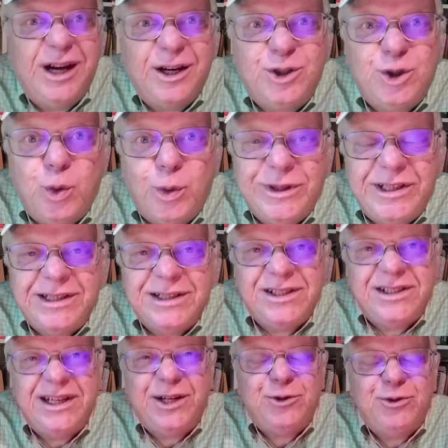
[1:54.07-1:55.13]
a 20th
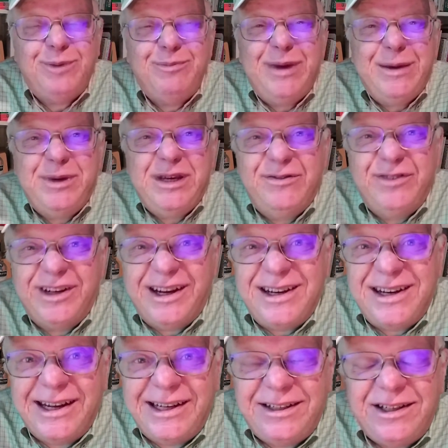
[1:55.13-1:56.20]
century, maybe even a
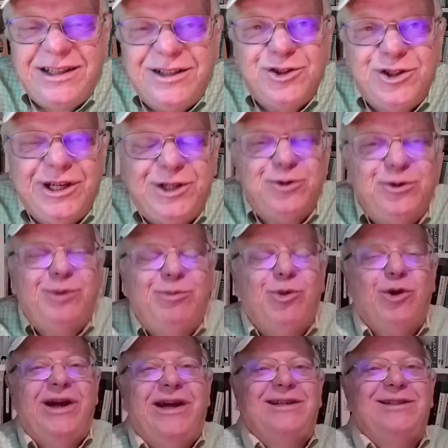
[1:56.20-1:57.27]
19th century
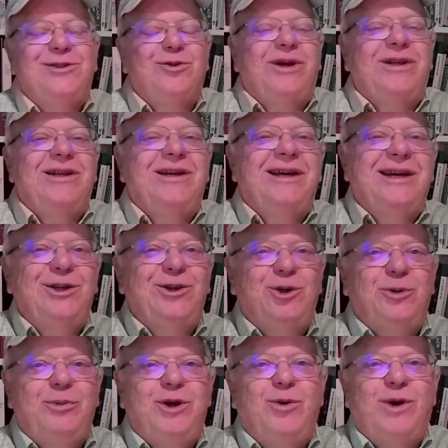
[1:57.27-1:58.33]
brain, so it
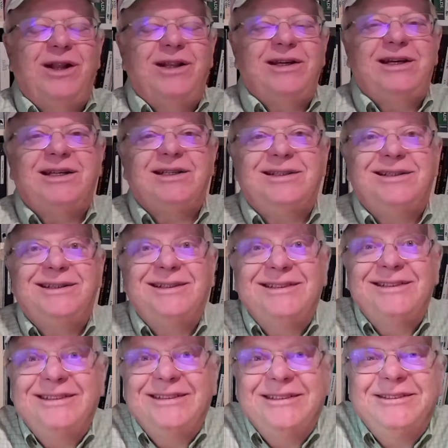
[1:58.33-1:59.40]
took me a while to get
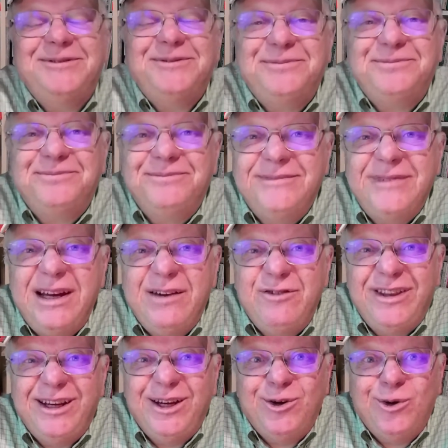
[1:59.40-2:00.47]

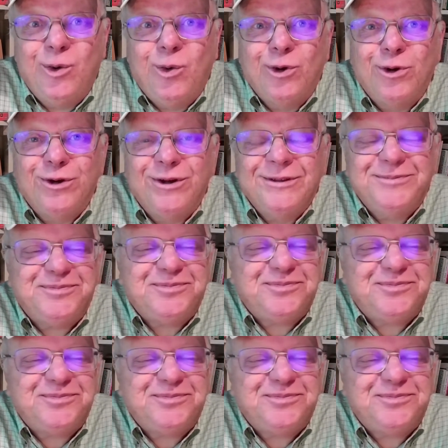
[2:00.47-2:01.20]
everything in order.